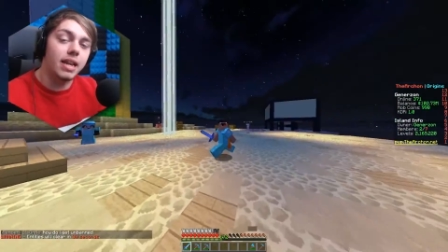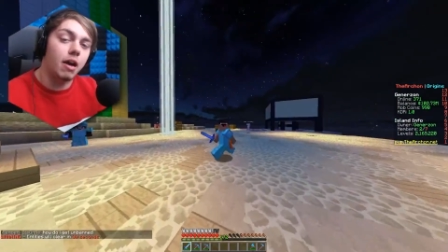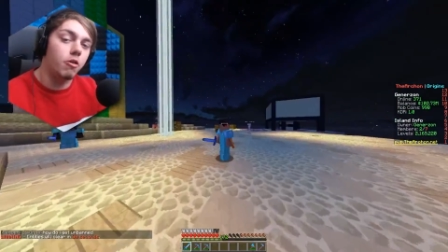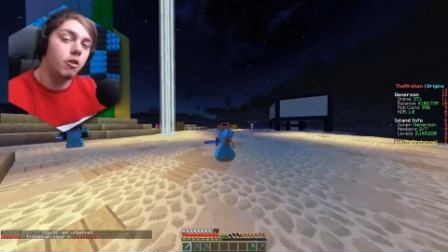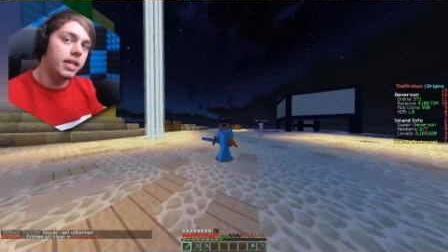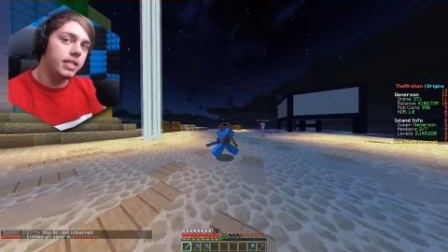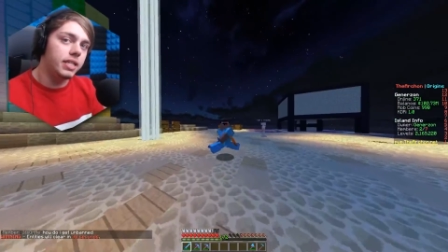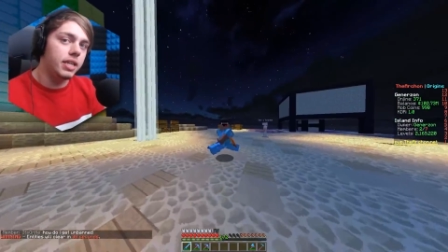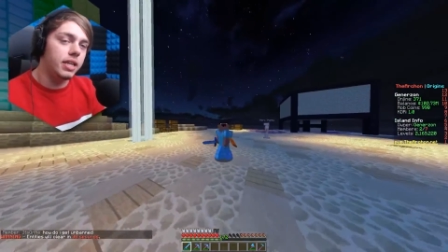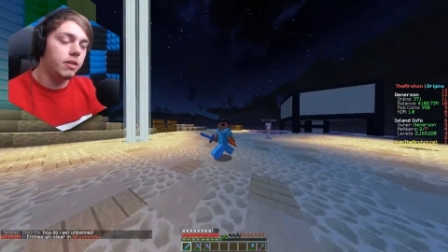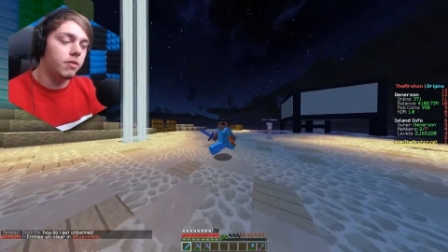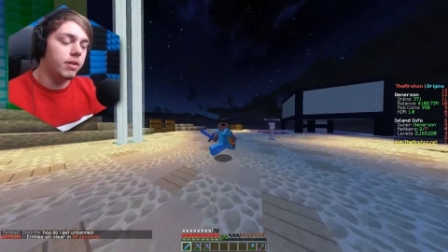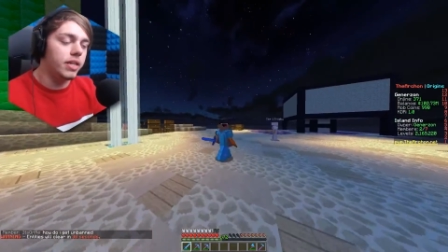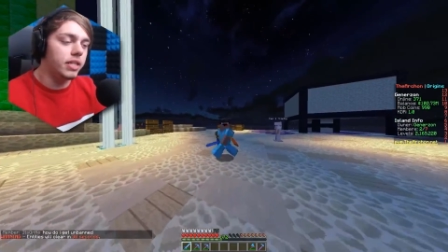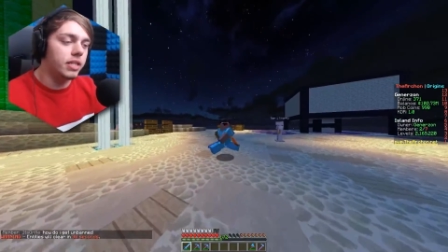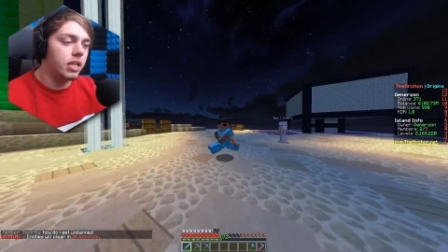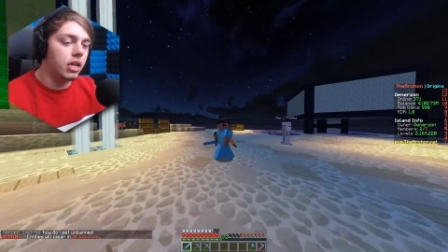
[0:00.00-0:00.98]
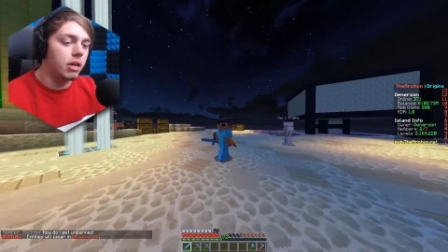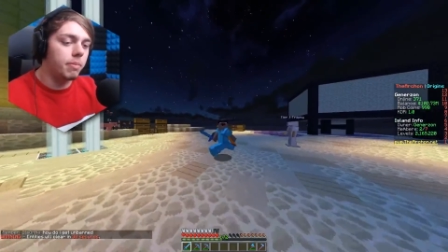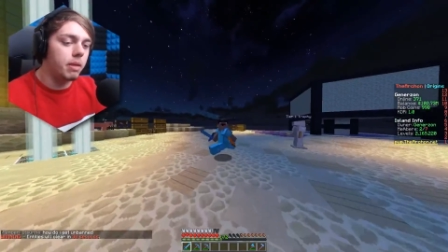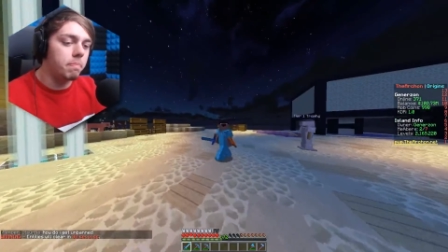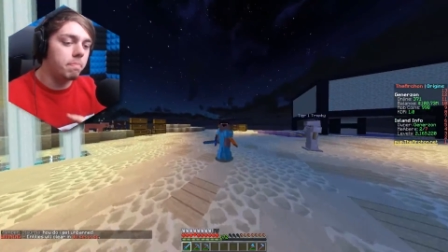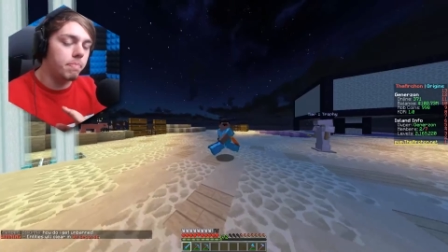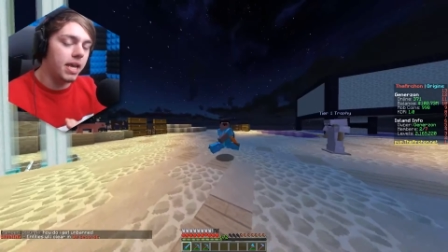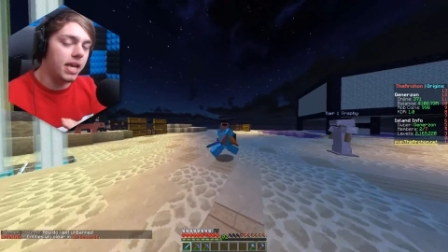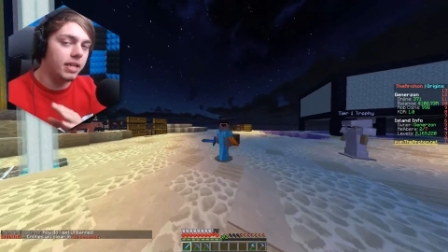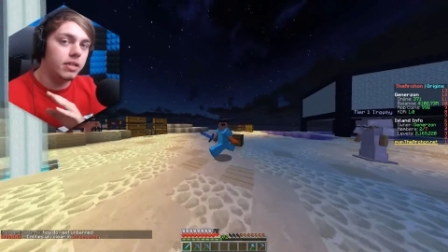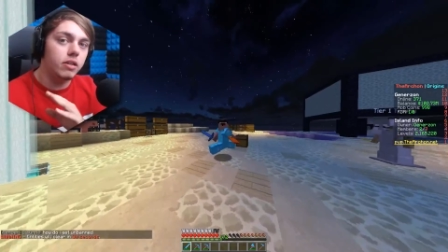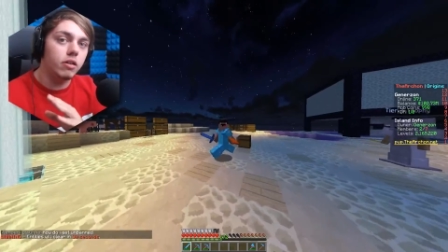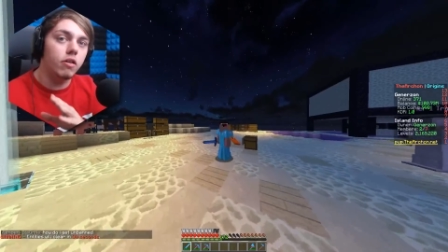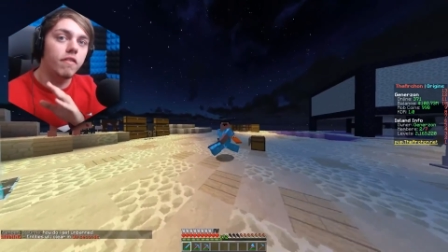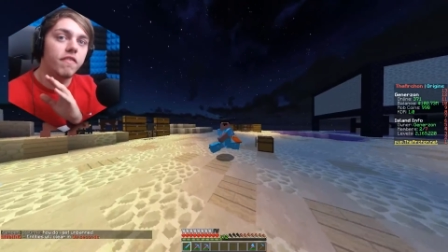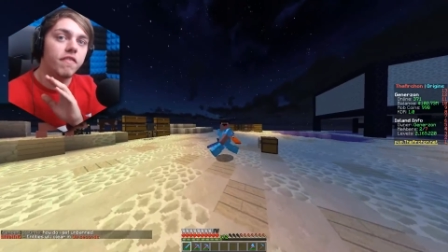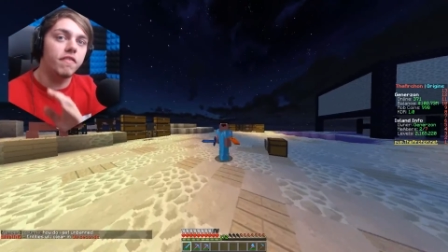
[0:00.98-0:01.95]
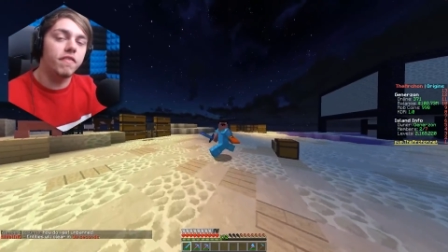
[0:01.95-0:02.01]
Now, here's the deal: it's going to be best
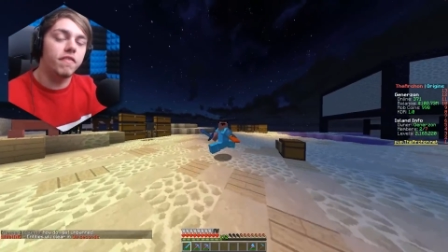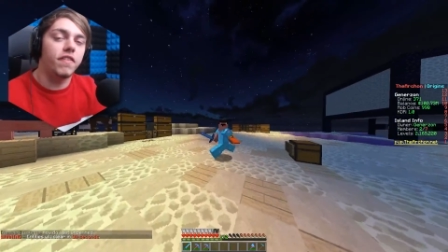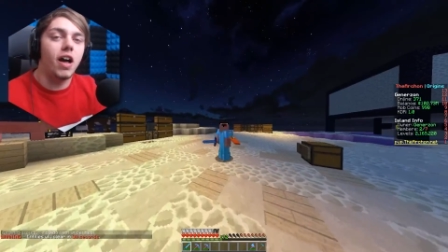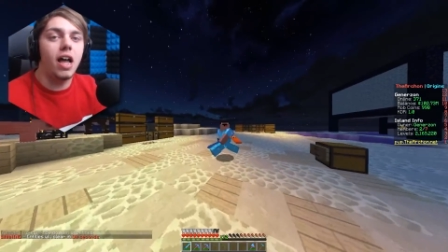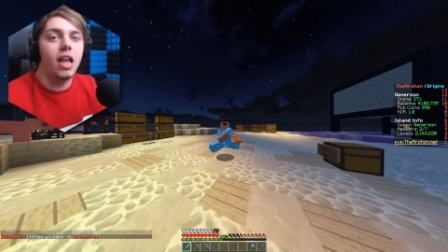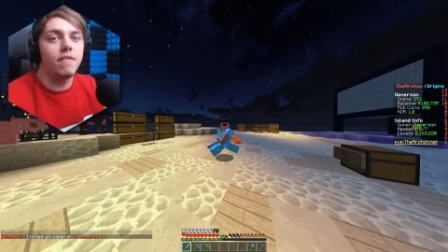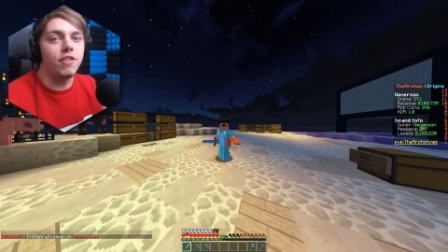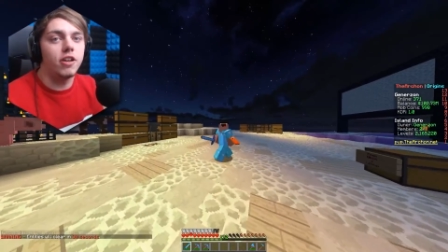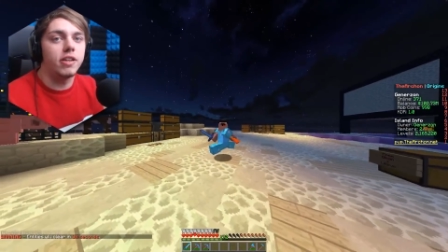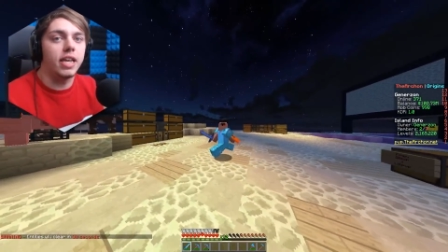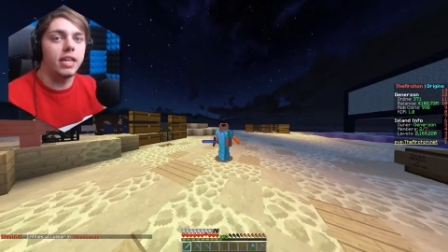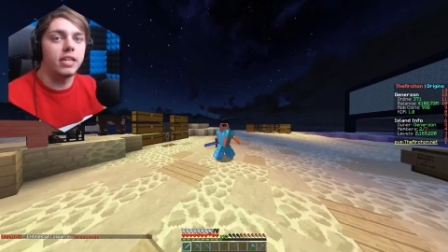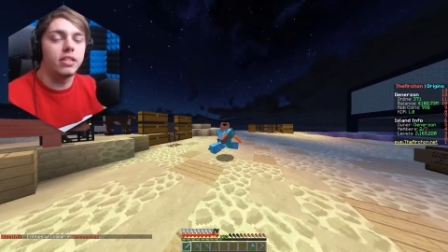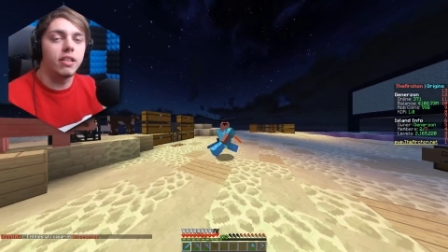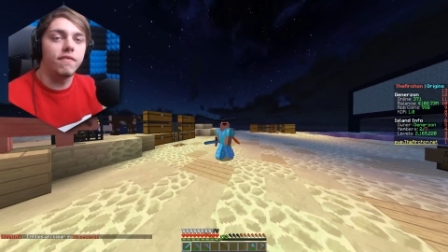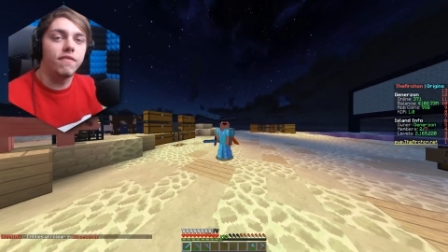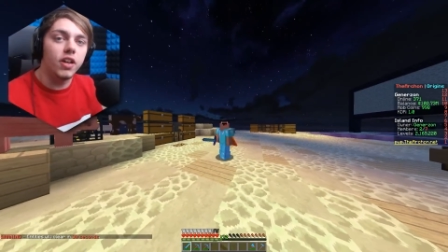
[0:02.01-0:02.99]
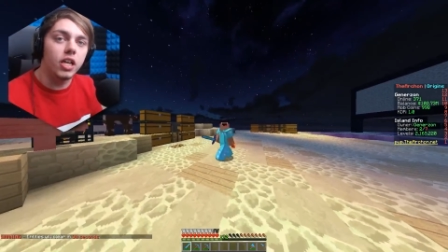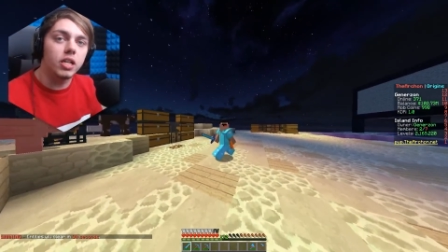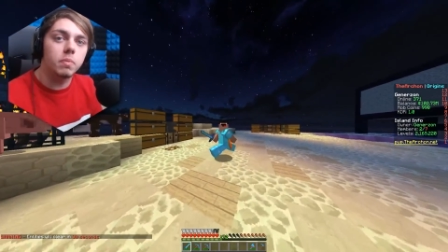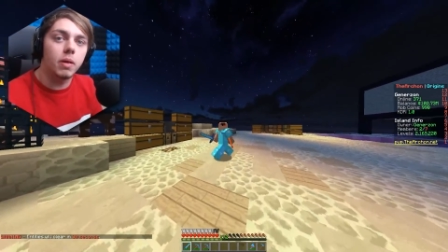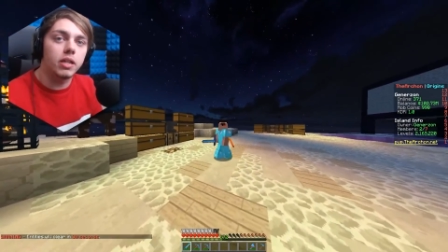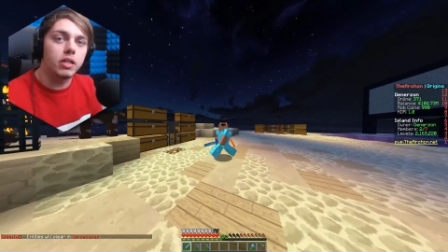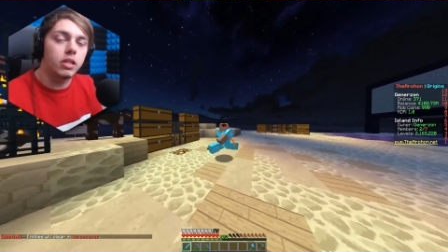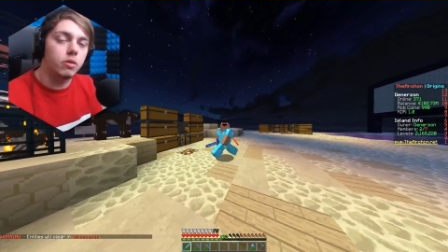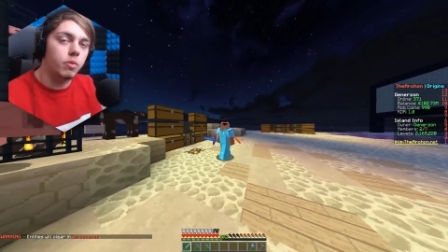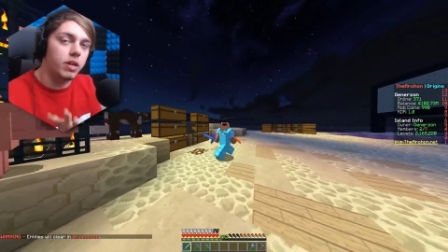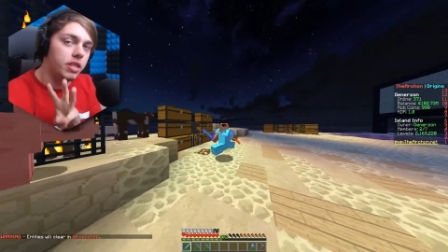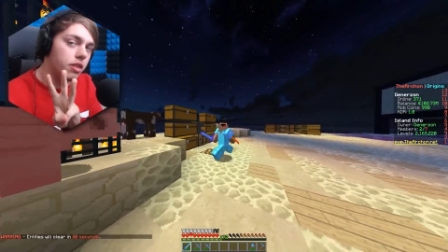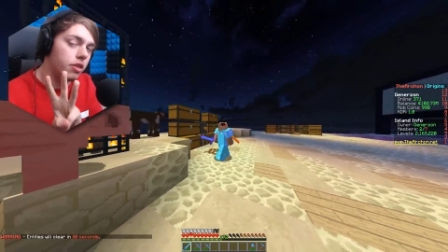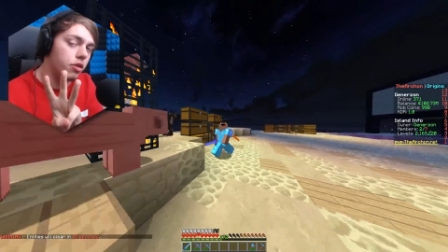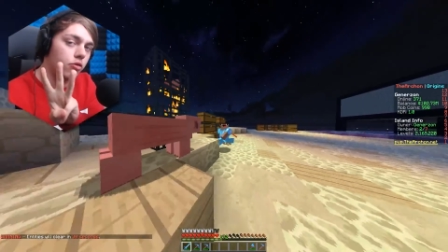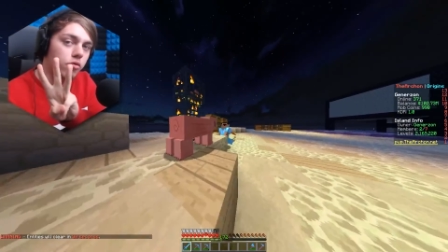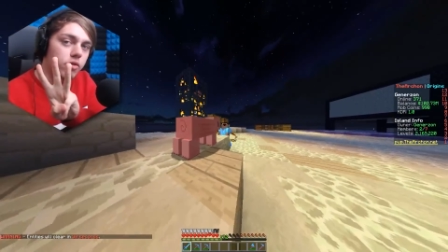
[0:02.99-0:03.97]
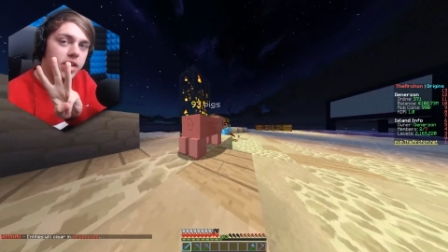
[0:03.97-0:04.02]
of five. Okay, so the first person to win
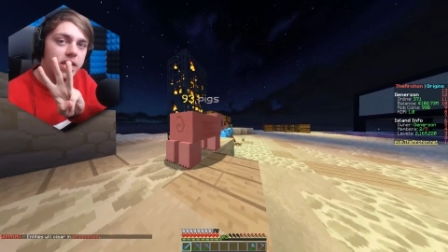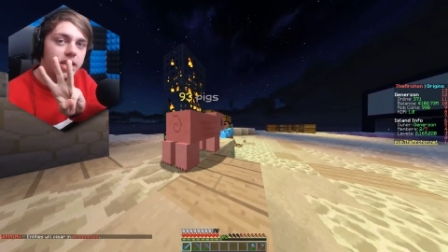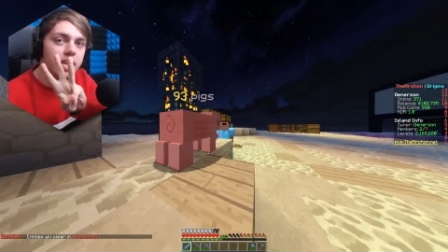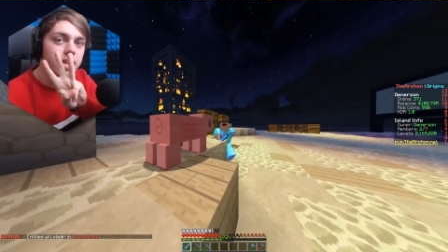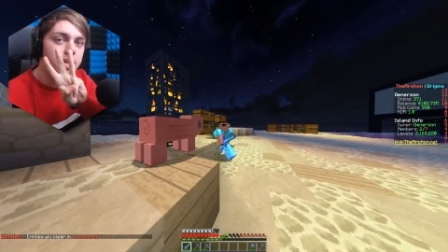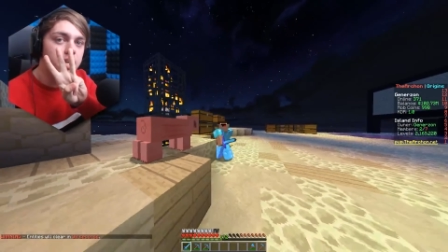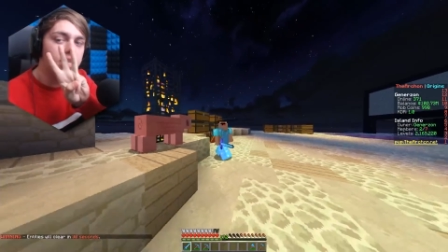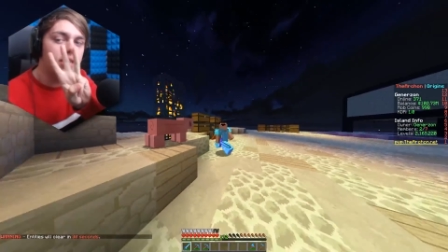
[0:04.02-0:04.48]
three